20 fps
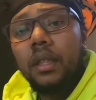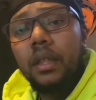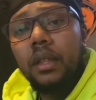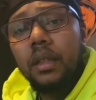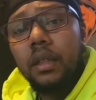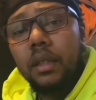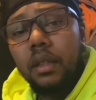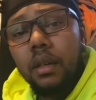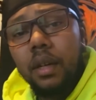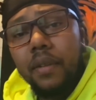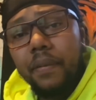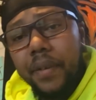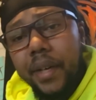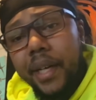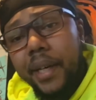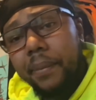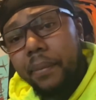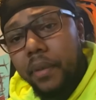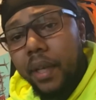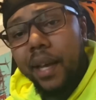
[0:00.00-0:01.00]
you know, are
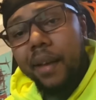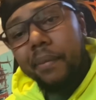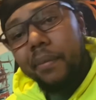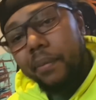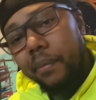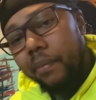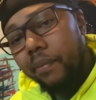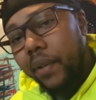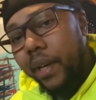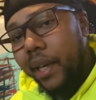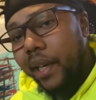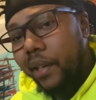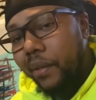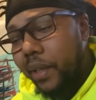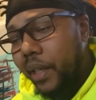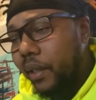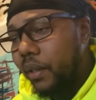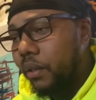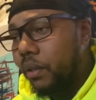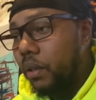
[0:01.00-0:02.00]
very have been very
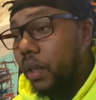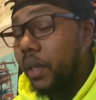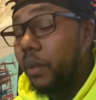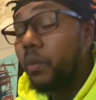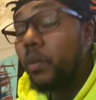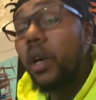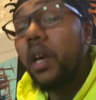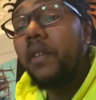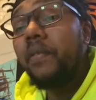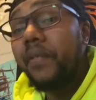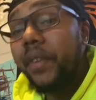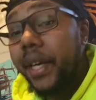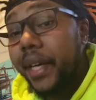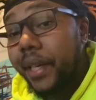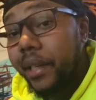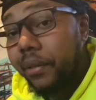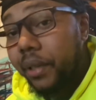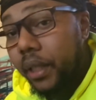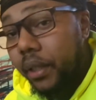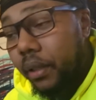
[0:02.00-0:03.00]
critical and were very
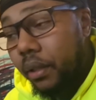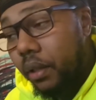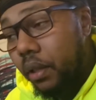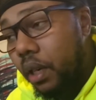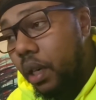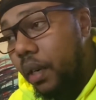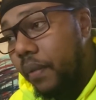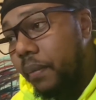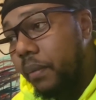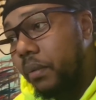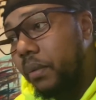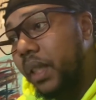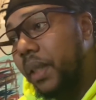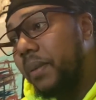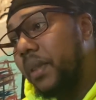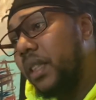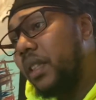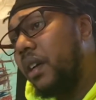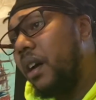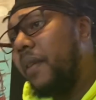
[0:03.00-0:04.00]
critical of him when he
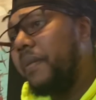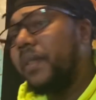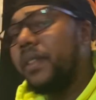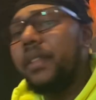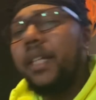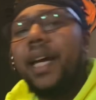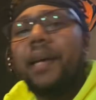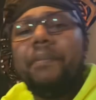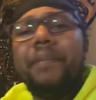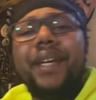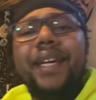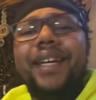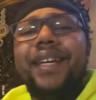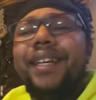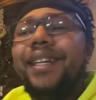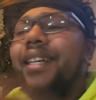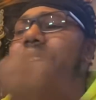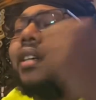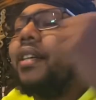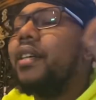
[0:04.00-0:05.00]
was in office. Like, man,
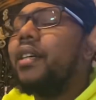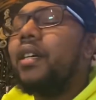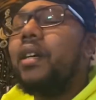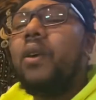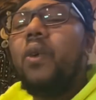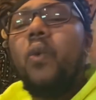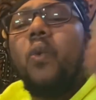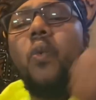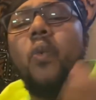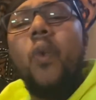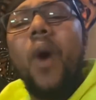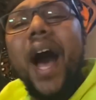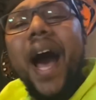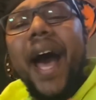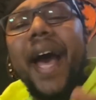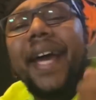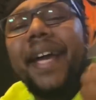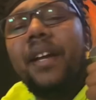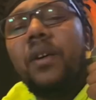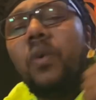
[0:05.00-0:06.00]

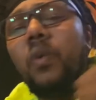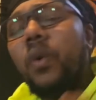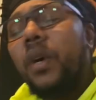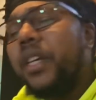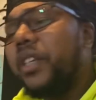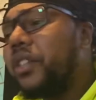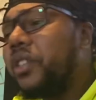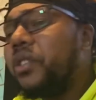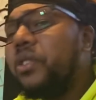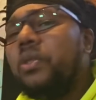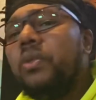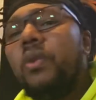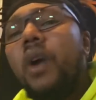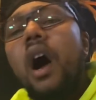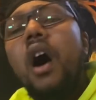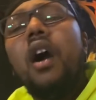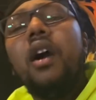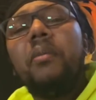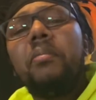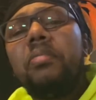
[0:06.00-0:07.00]
why weren't you
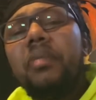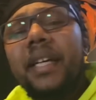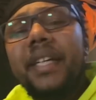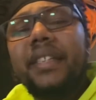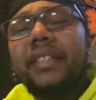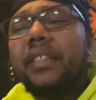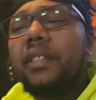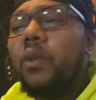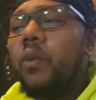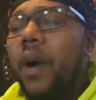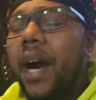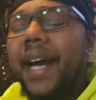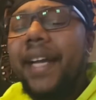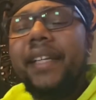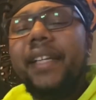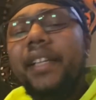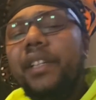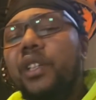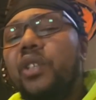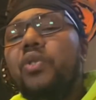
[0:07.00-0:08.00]
our president? Why
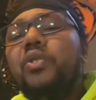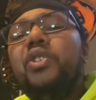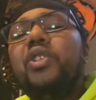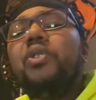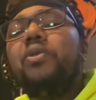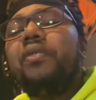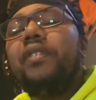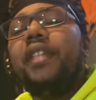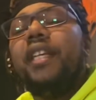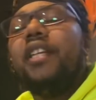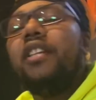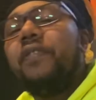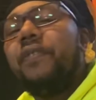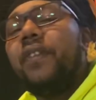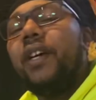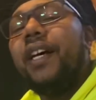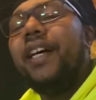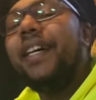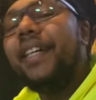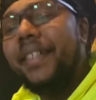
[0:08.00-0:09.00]
didn't you do this
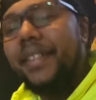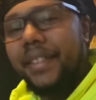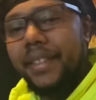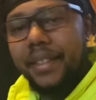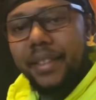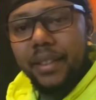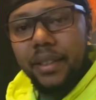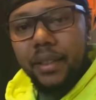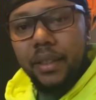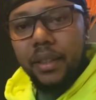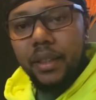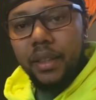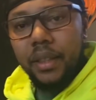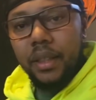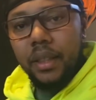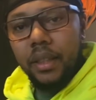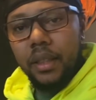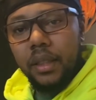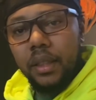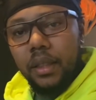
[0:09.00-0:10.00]
for us?
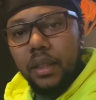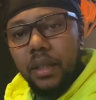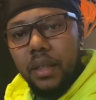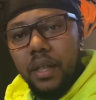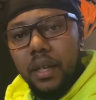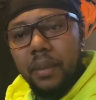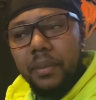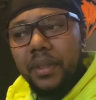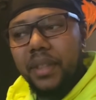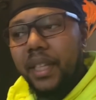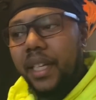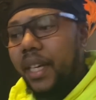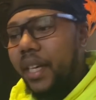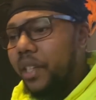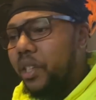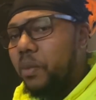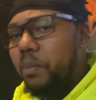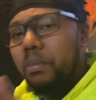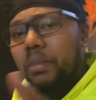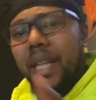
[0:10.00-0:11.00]
You know what I'm saying?
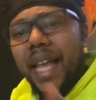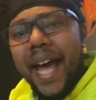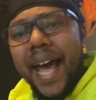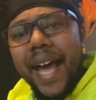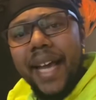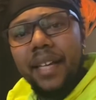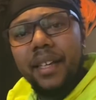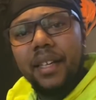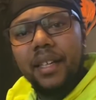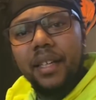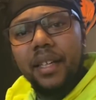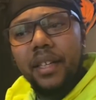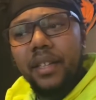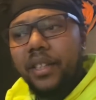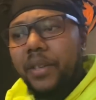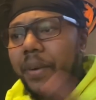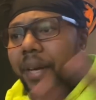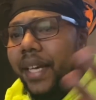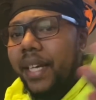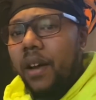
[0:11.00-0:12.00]
You black,
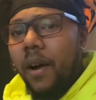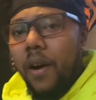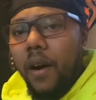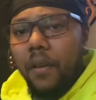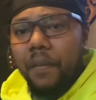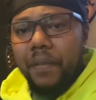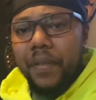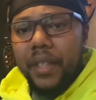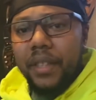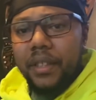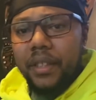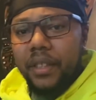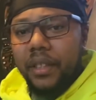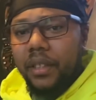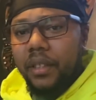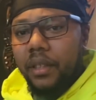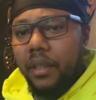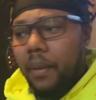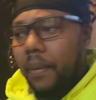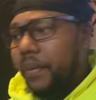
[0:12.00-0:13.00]
you in office,
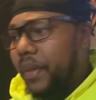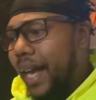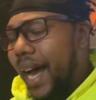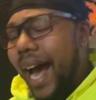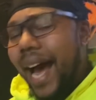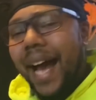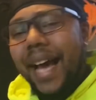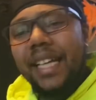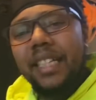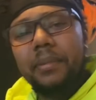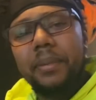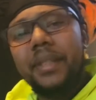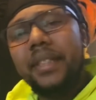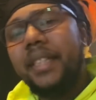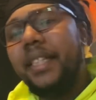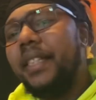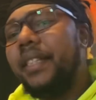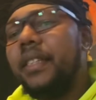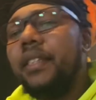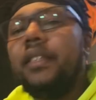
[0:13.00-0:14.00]
the, the highest
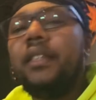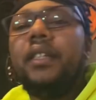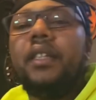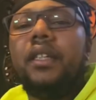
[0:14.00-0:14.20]
position.